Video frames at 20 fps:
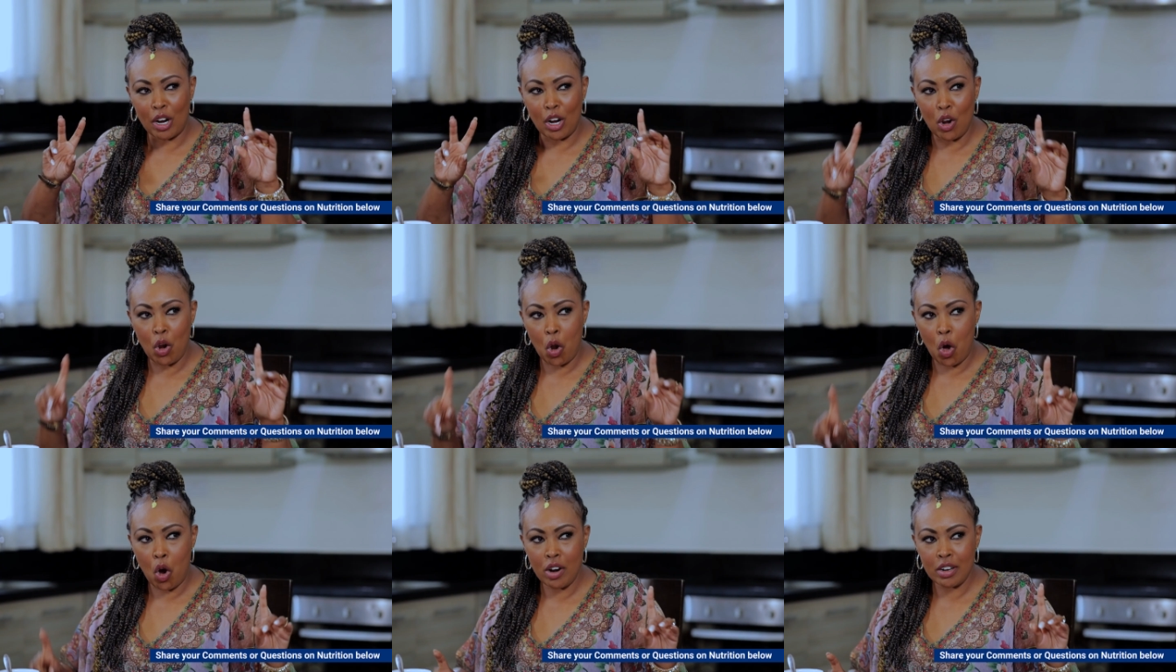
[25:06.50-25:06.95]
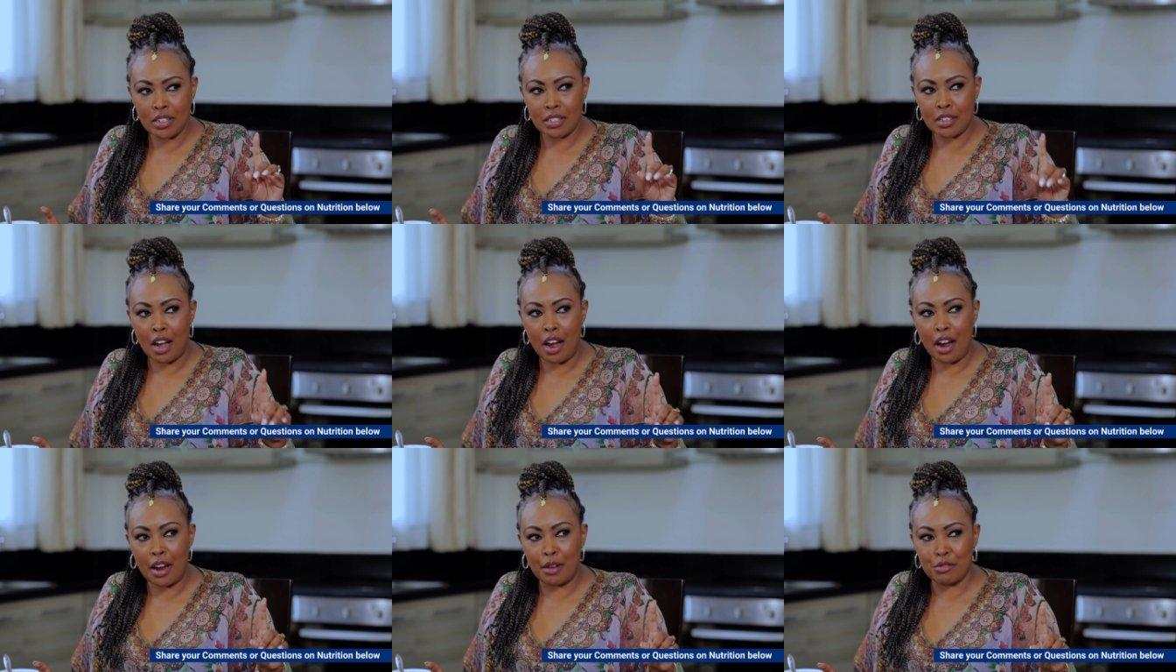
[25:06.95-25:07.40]
a long
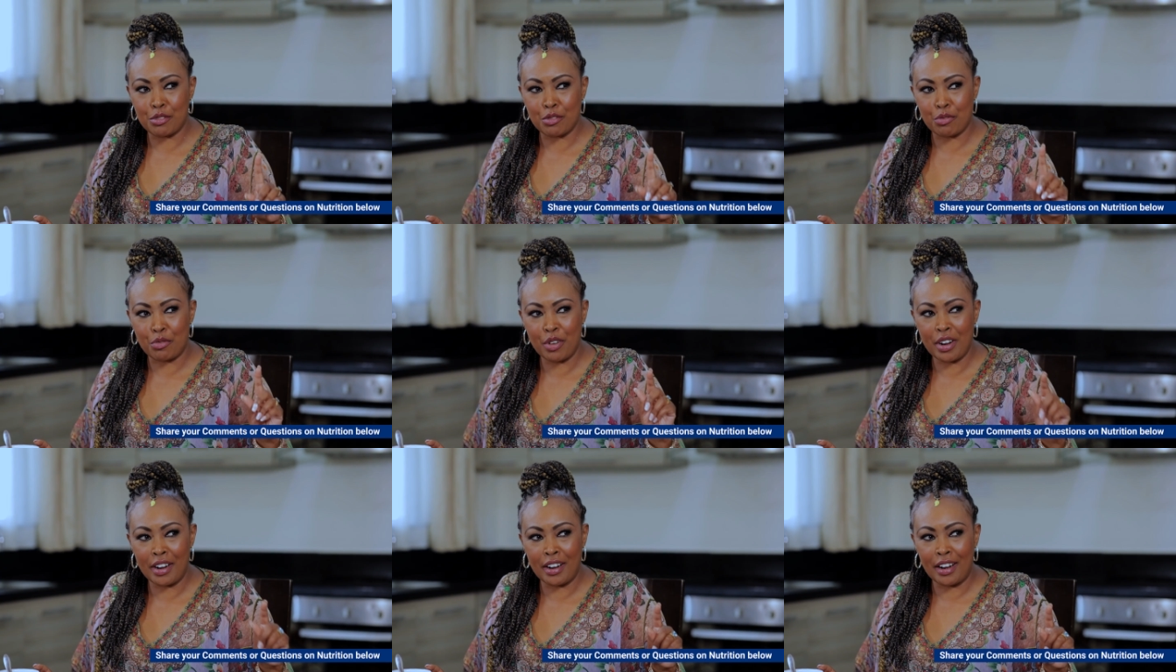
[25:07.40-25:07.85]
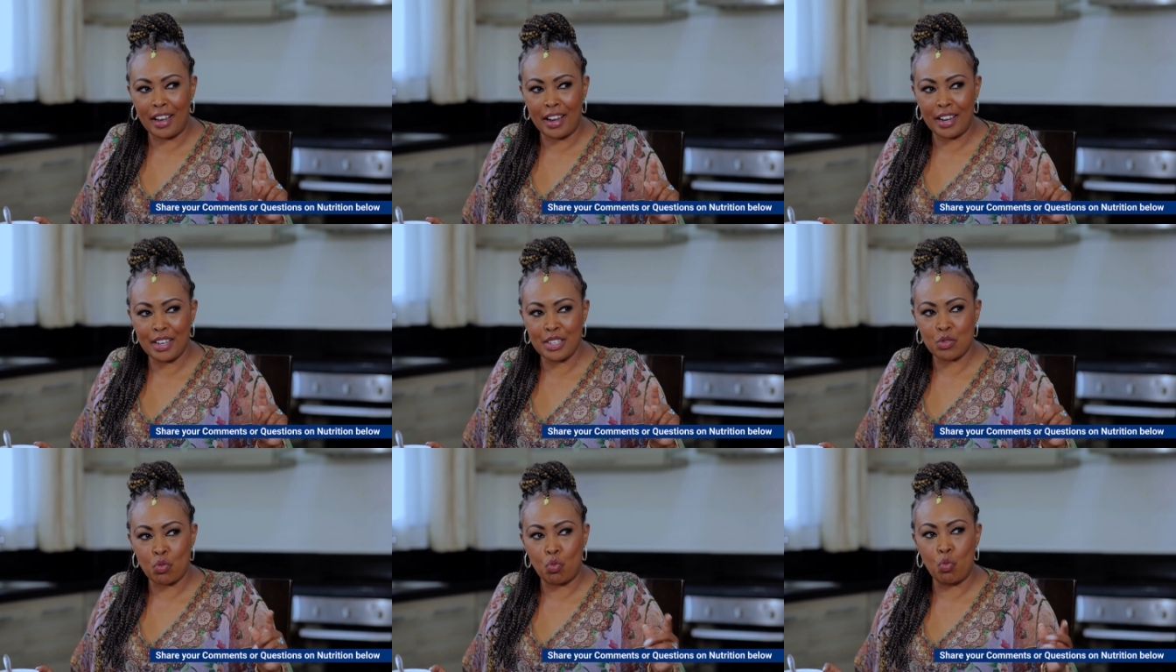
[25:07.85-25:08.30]
time to
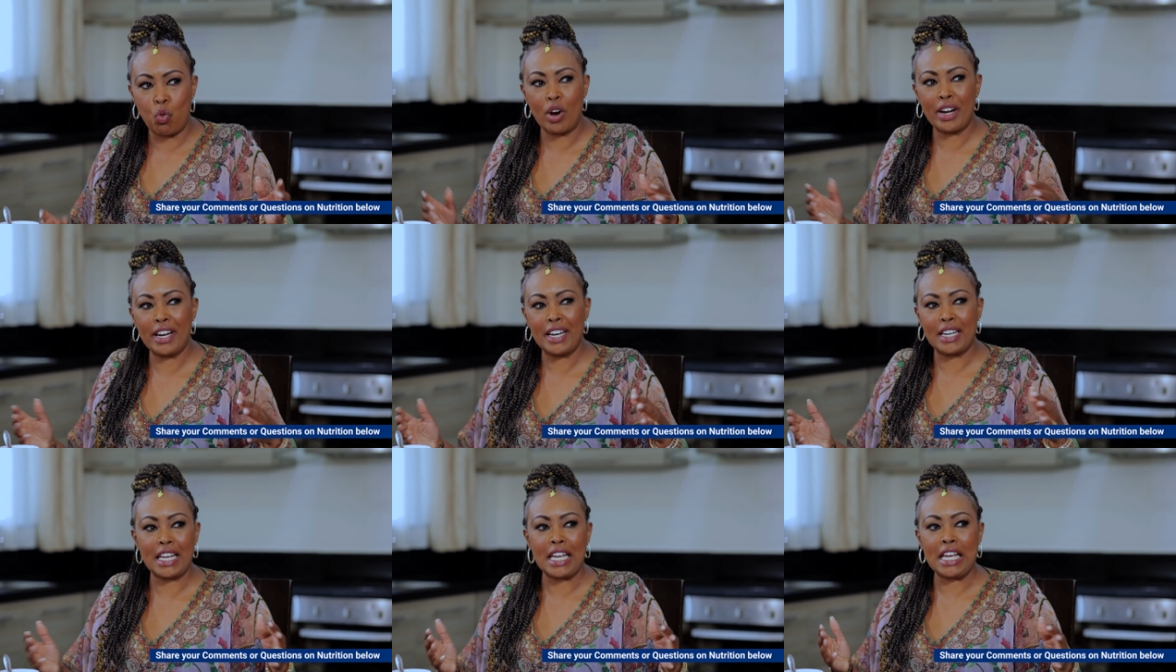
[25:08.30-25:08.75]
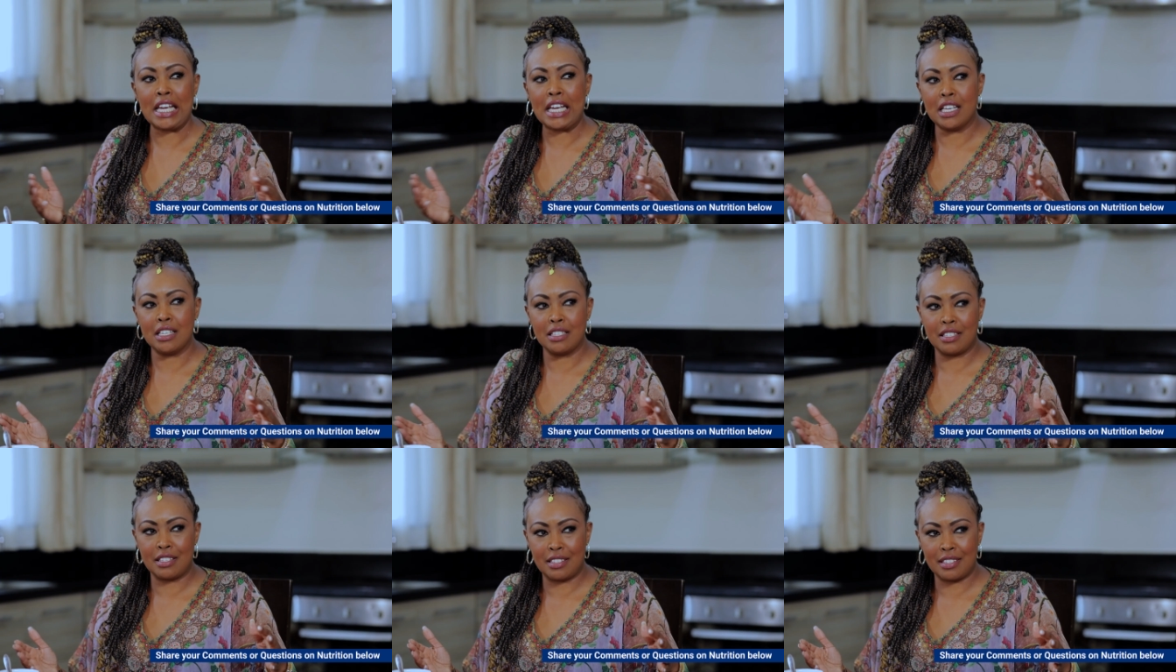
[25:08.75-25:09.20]
realize what it
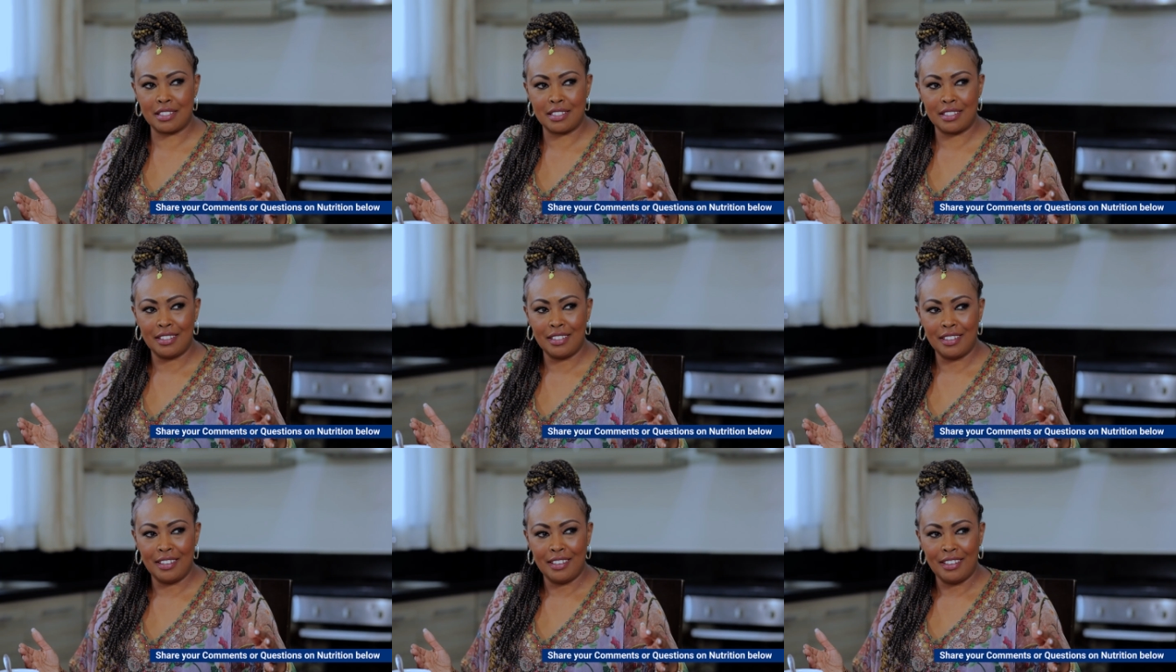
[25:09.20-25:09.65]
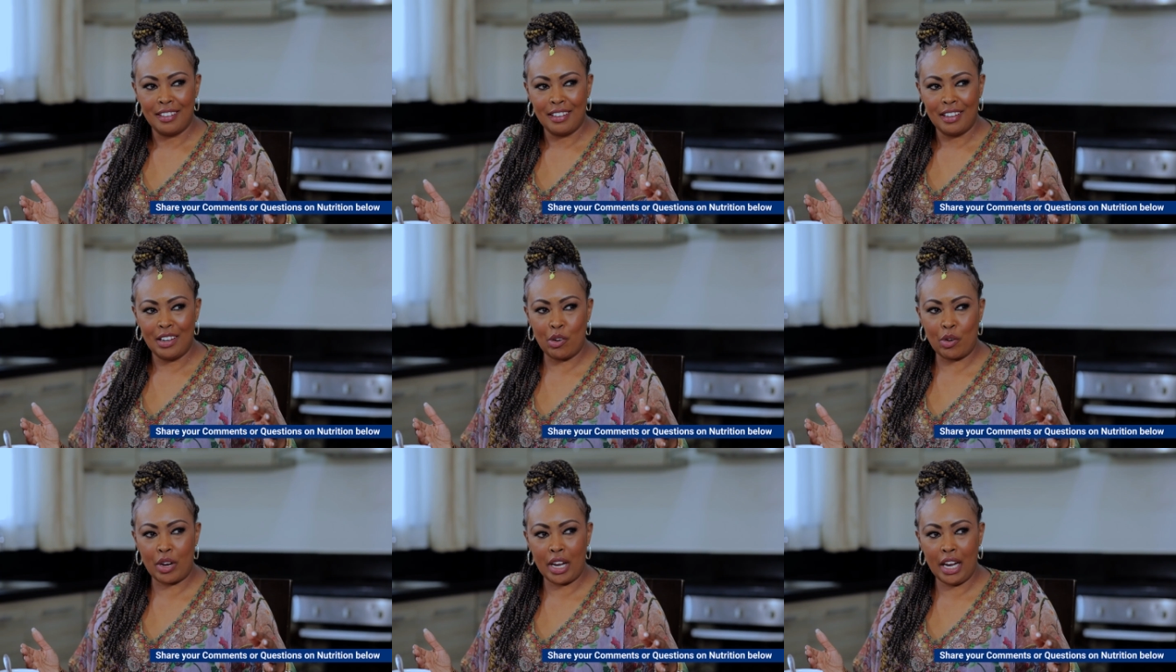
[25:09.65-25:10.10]
is.
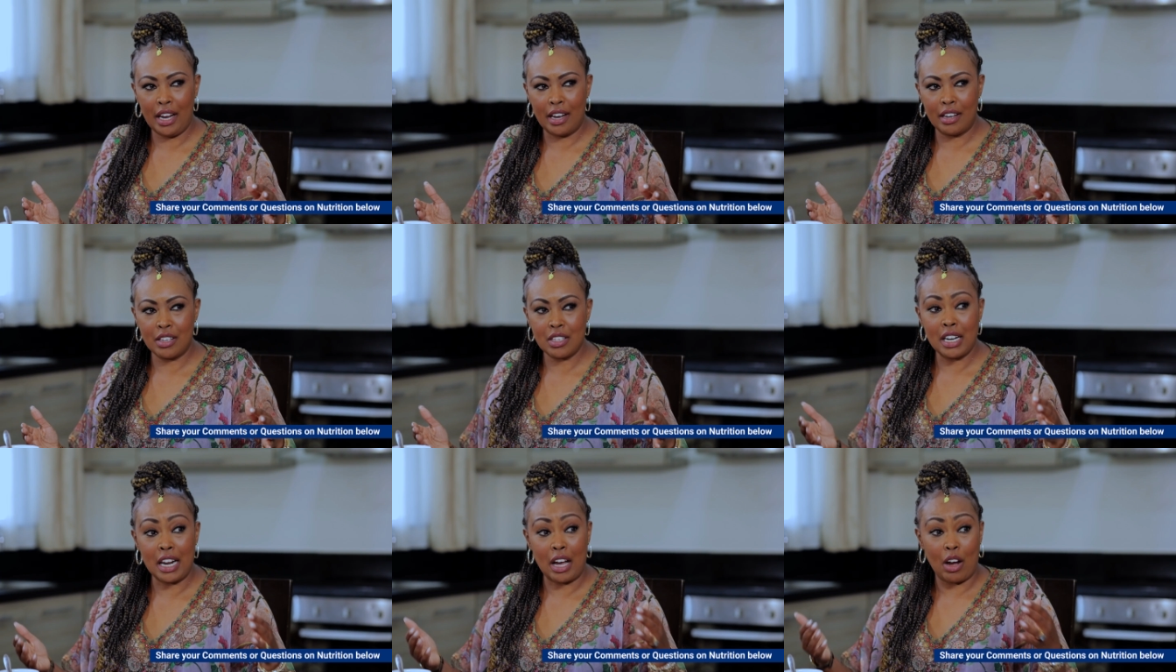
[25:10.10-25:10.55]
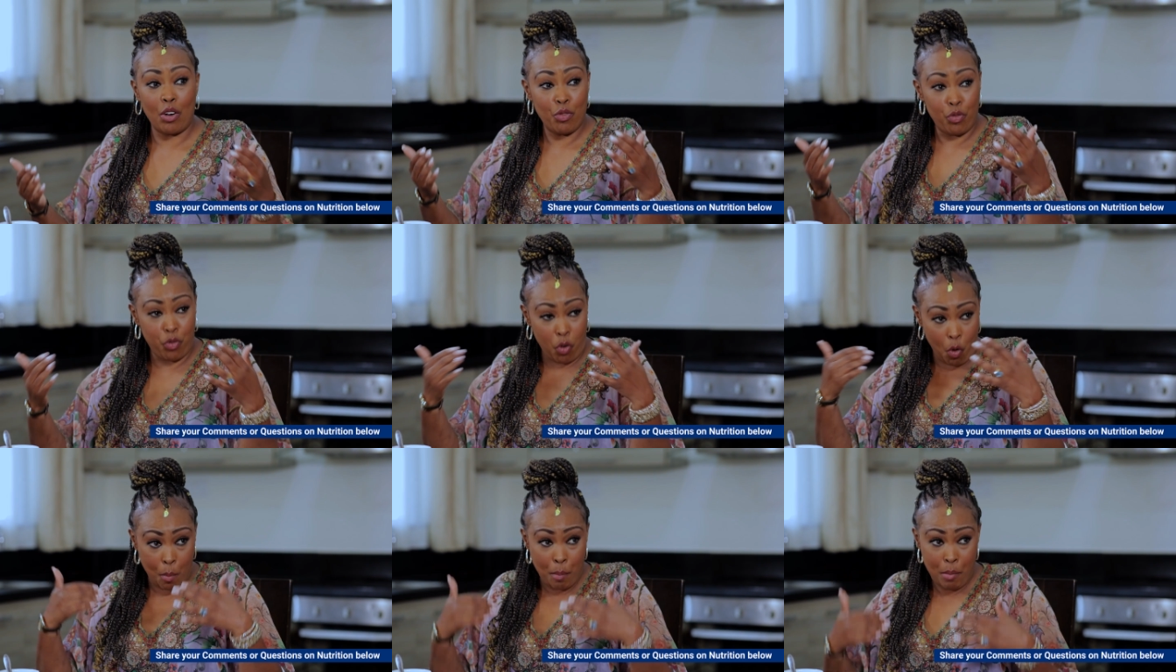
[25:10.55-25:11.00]
Okay, now
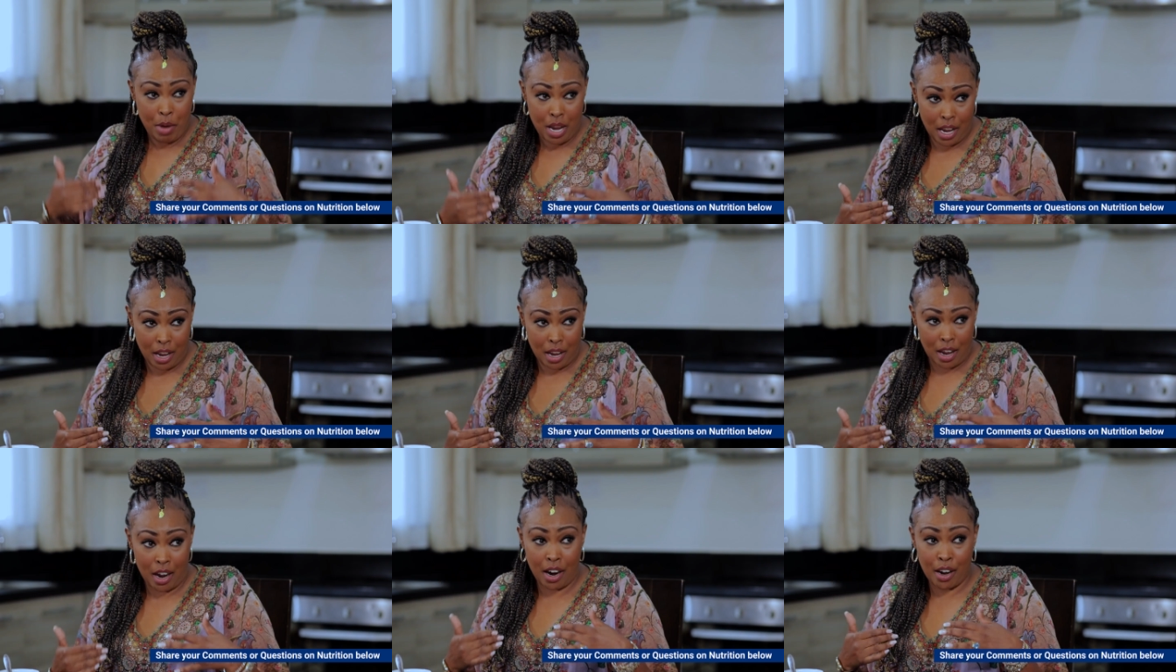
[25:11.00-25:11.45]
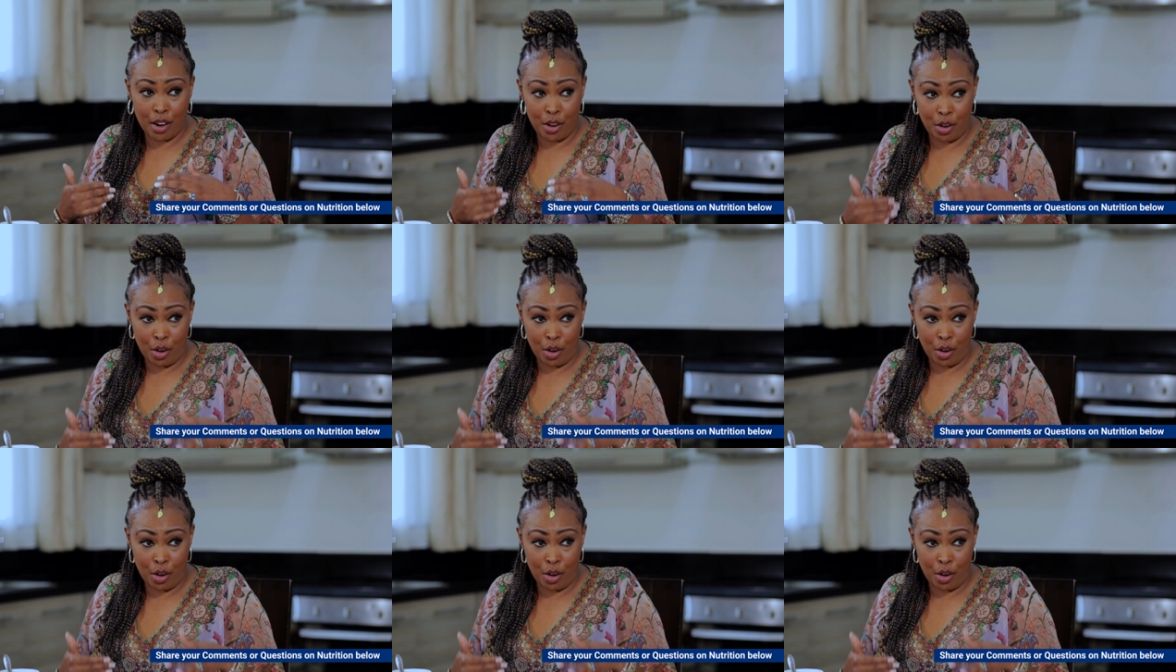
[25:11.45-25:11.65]
for me, I